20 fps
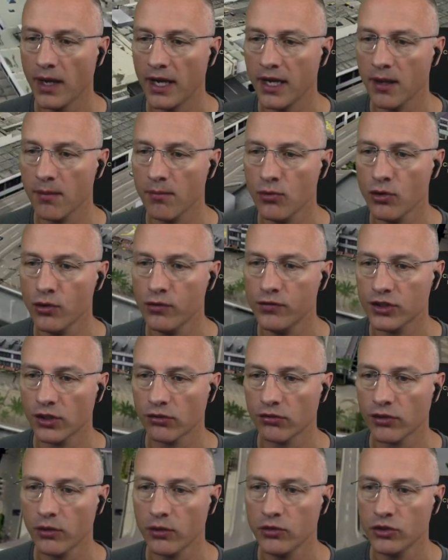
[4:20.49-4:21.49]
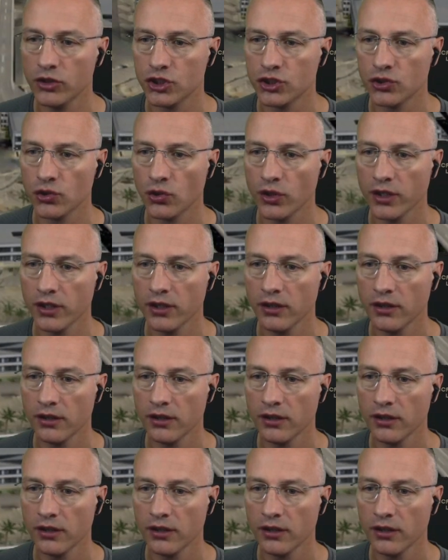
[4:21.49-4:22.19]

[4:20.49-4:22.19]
and it moves around to show you.